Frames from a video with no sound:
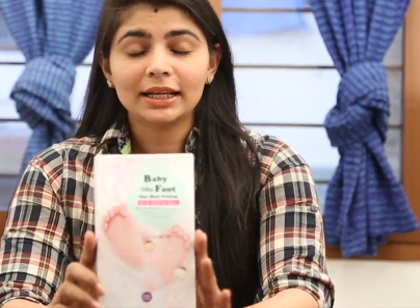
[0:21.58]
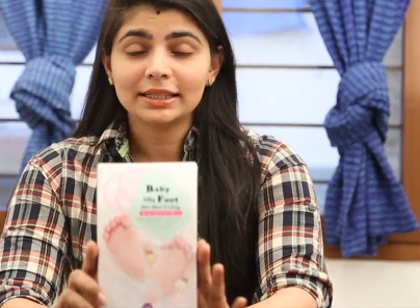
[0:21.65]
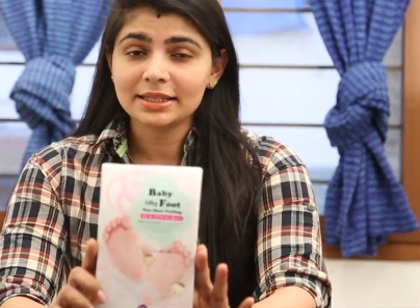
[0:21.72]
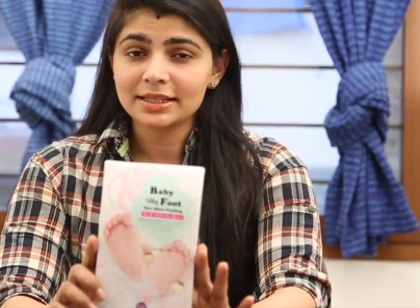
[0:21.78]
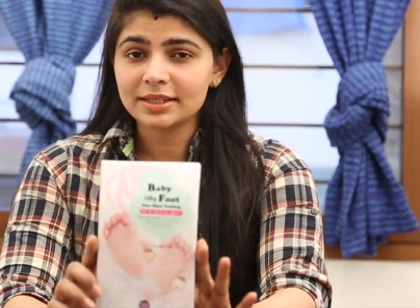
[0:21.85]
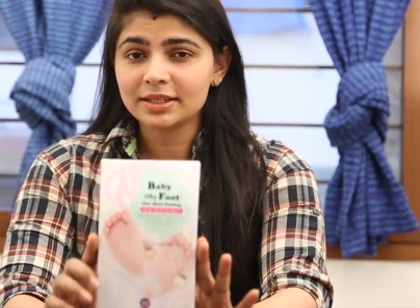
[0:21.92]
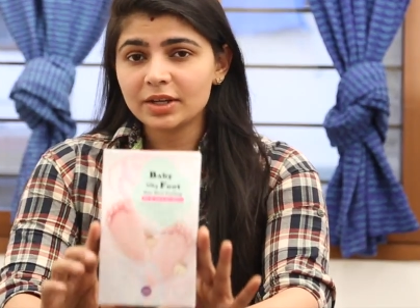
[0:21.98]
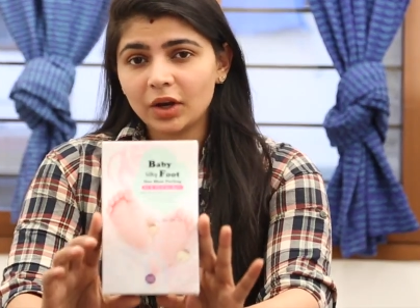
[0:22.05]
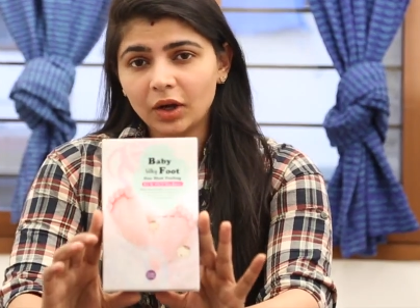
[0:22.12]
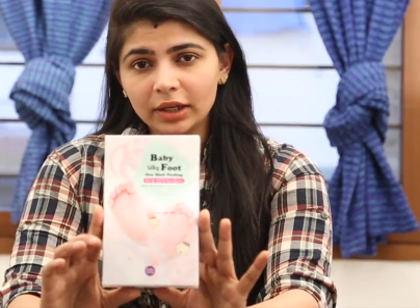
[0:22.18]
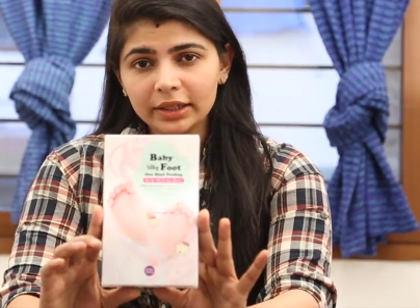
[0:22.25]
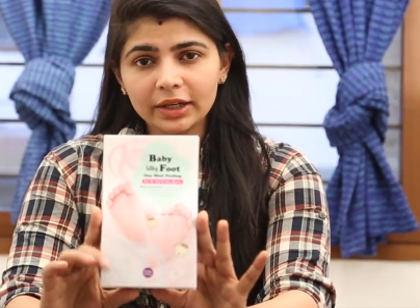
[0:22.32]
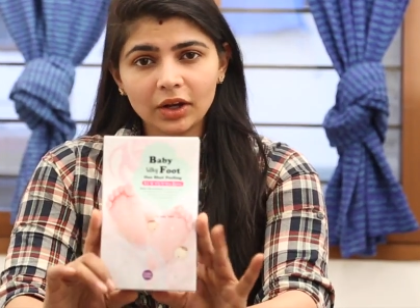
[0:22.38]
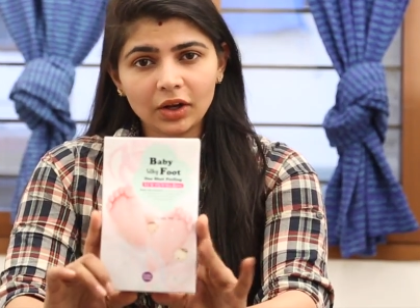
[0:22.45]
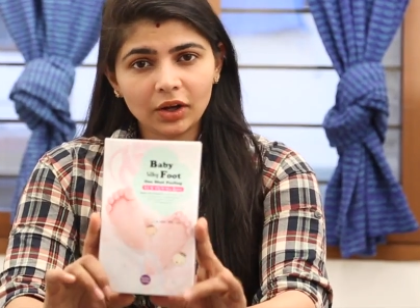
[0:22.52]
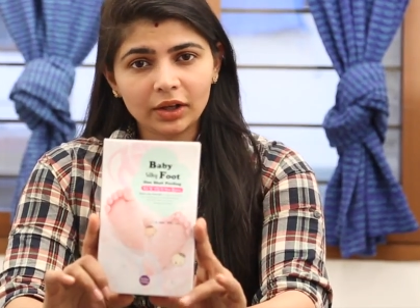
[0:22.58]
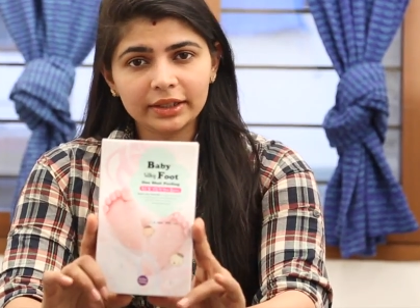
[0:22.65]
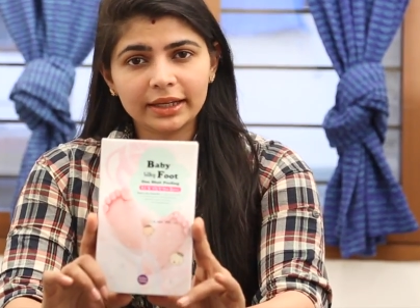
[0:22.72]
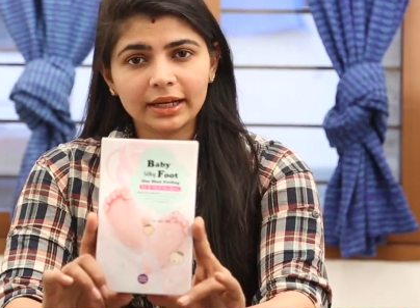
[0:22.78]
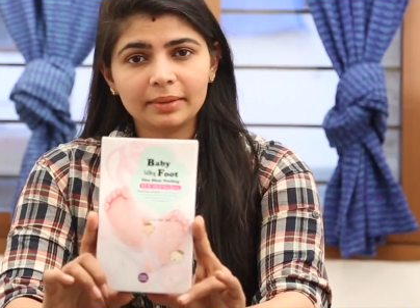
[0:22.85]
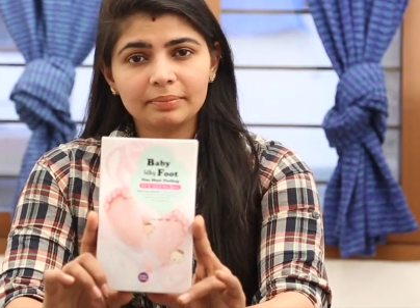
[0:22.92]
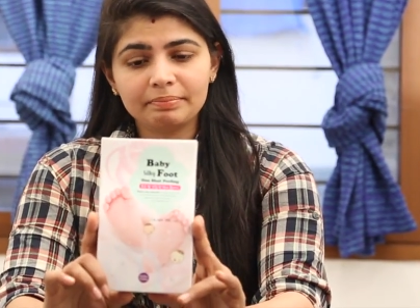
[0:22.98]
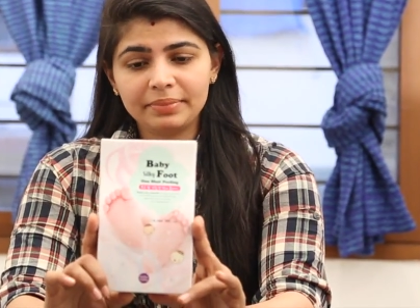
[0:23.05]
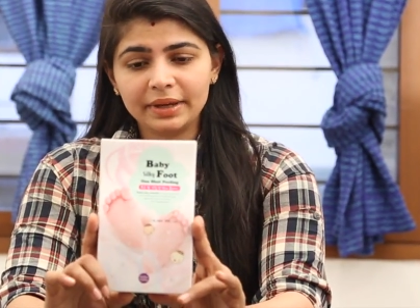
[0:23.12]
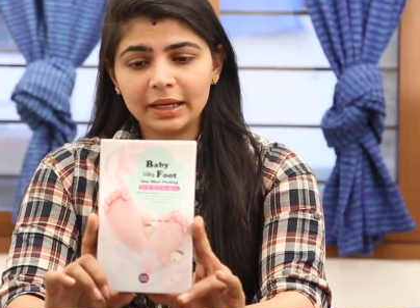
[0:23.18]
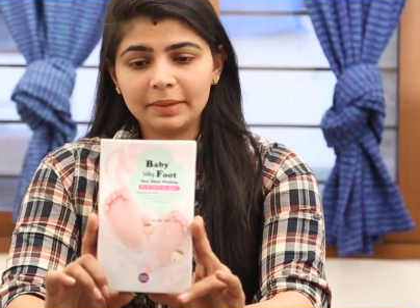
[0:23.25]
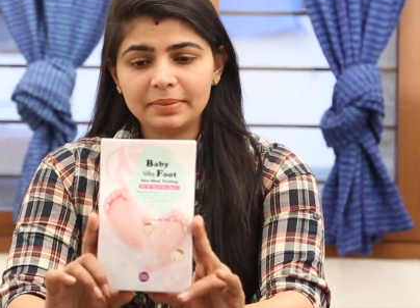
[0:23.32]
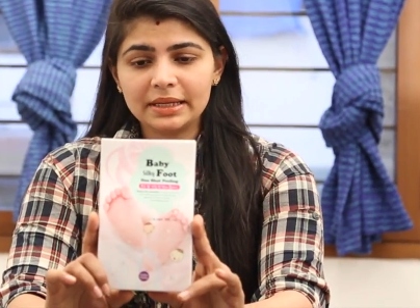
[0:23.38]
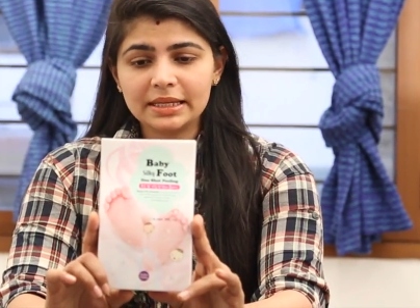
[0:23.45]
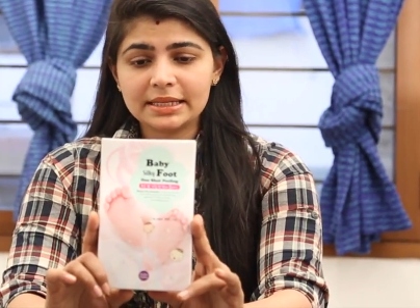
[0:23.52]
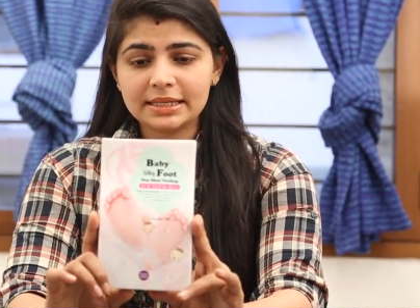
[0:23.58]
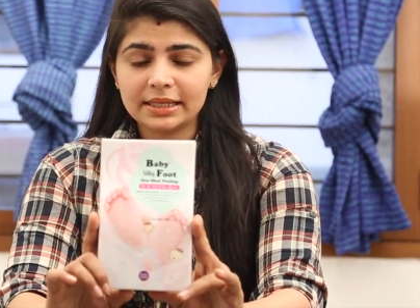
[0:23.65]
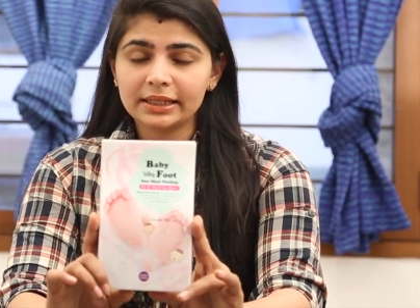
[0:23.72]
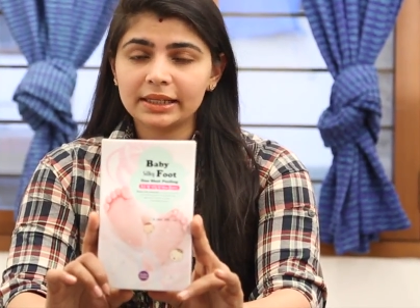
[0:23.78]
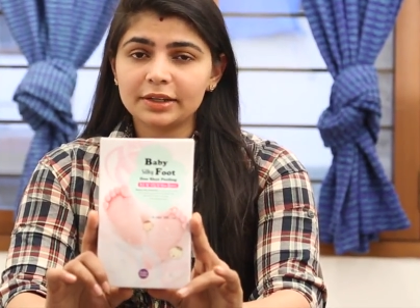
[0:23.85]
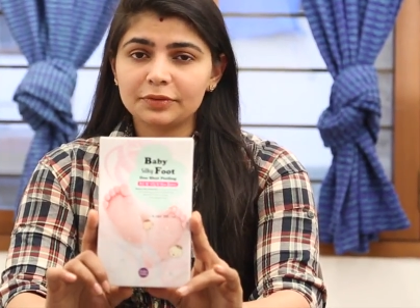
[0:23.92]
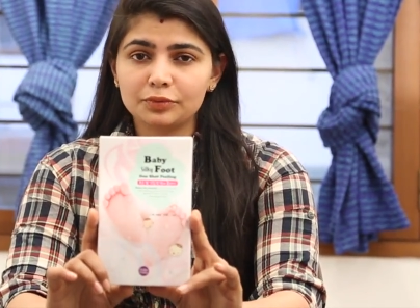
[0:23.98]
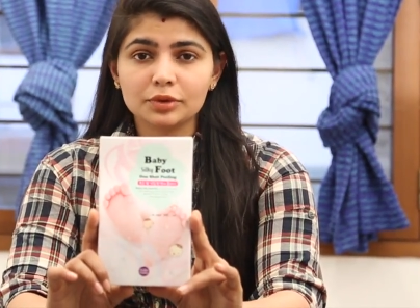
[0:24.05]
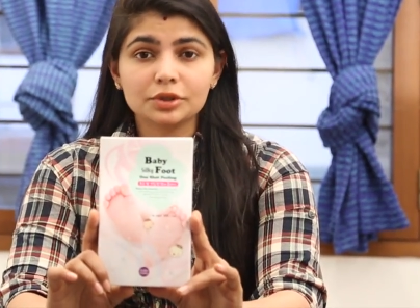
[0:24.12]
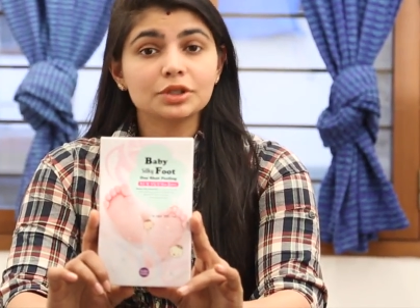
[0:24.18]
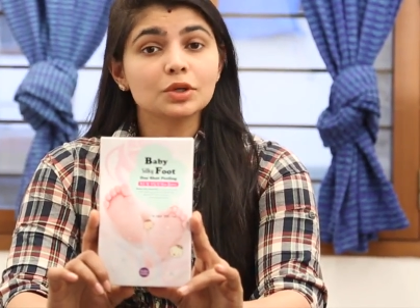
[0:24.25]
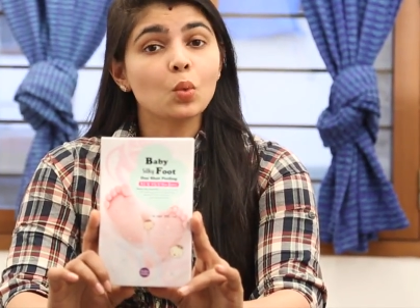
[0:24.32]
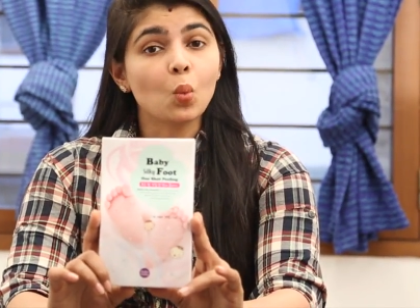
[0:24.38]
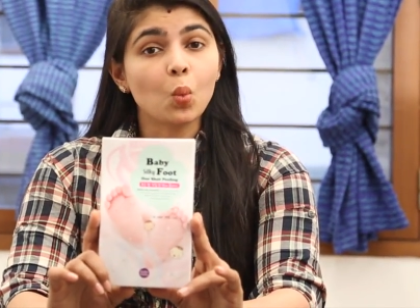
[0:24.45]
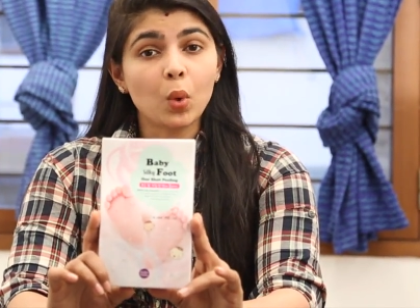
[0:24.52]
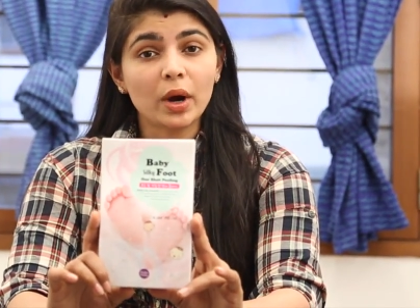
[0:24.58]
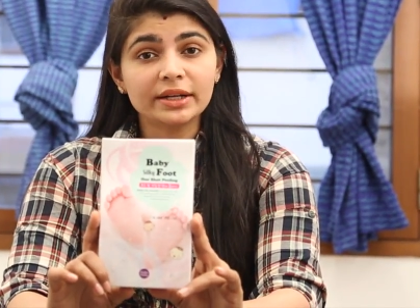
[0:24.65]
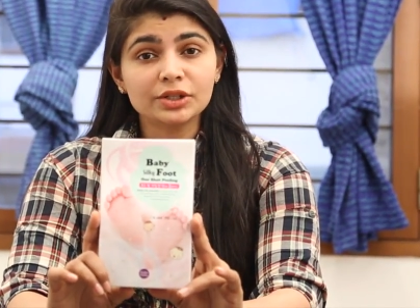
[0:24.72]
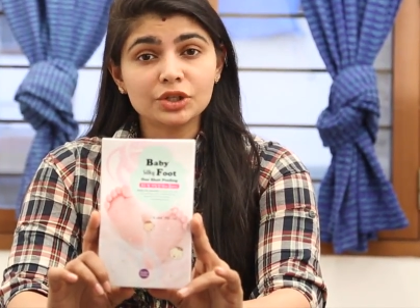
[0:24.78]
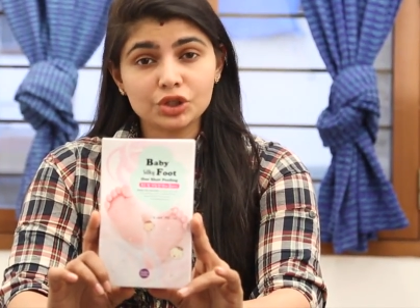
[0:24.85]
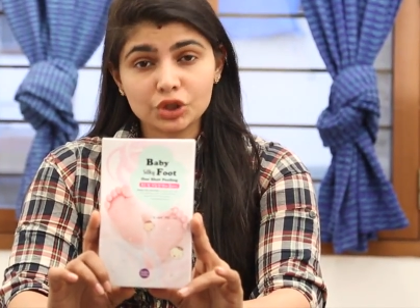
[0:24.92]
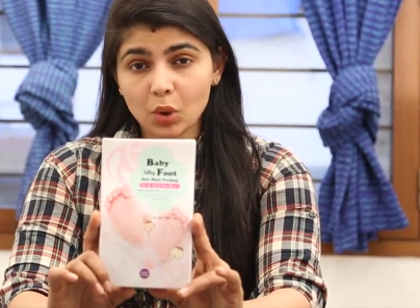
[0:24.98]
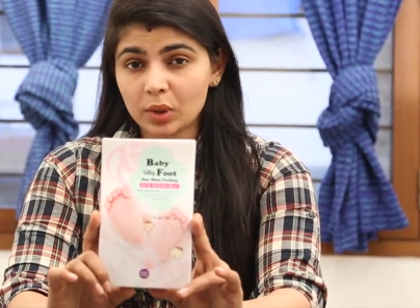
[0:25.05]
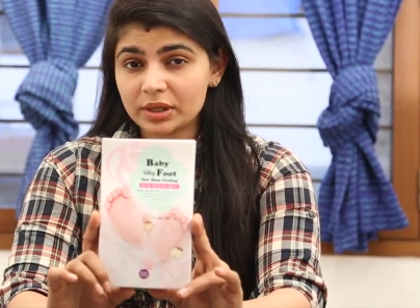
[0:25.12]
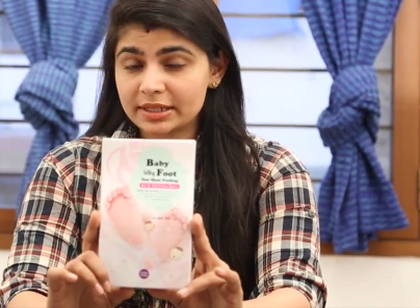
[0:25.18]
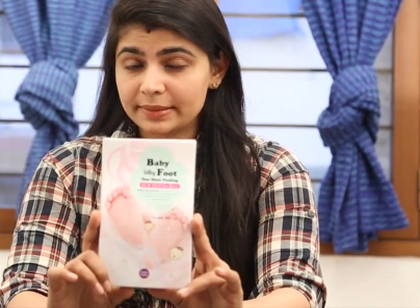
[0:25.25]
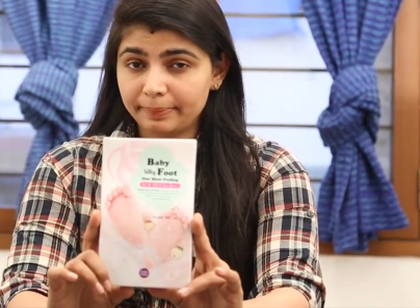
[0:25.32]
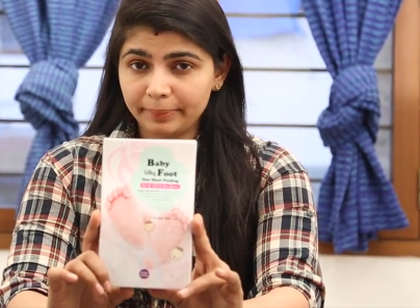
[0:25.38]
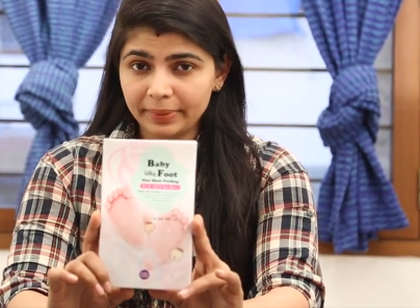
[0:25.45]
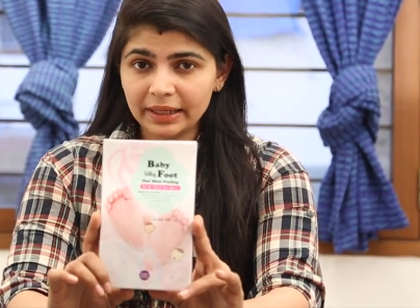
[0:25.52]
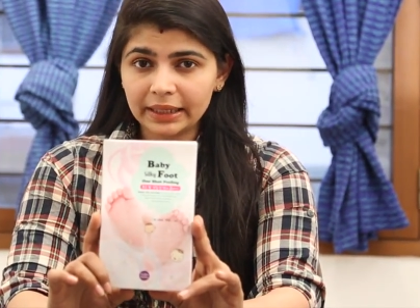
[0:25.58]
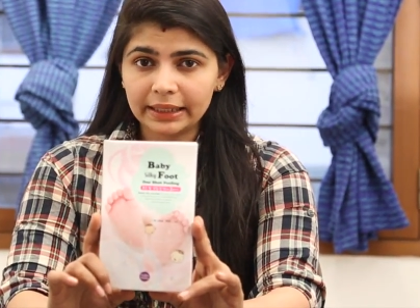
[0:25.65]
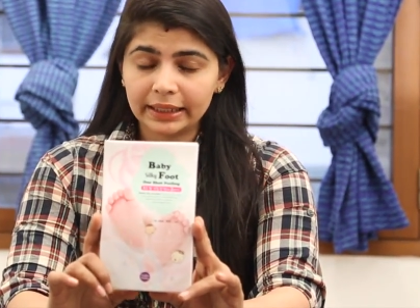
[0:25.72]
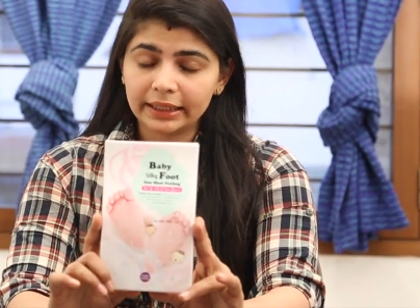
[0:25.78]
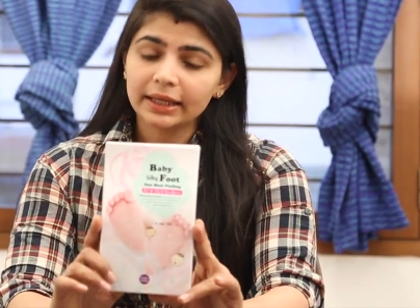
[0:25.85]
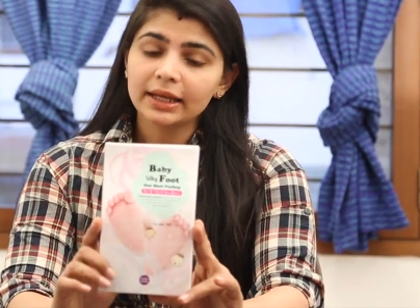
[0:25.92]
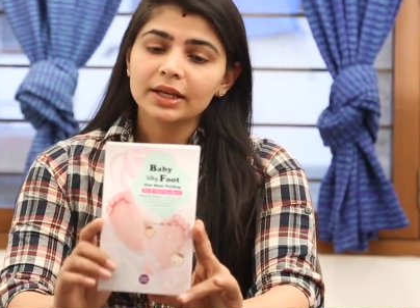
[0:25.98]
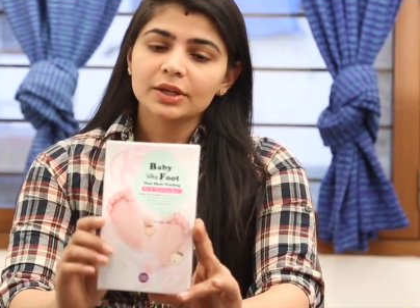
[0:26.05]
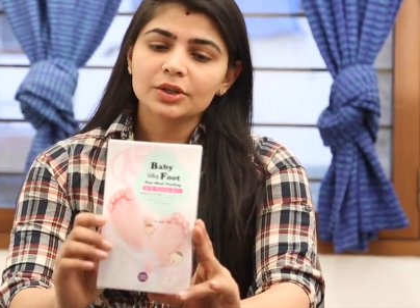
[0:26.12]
This is the Holika Baby Silky Foot One Shot Peeling.